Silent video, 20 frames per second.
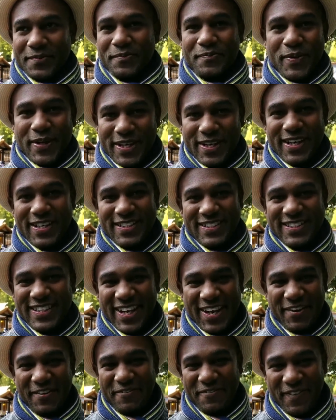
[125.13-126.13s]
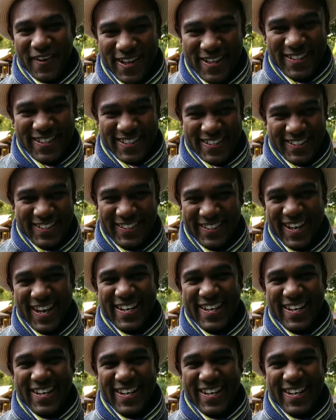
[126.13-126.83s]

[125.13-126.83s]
because they felt they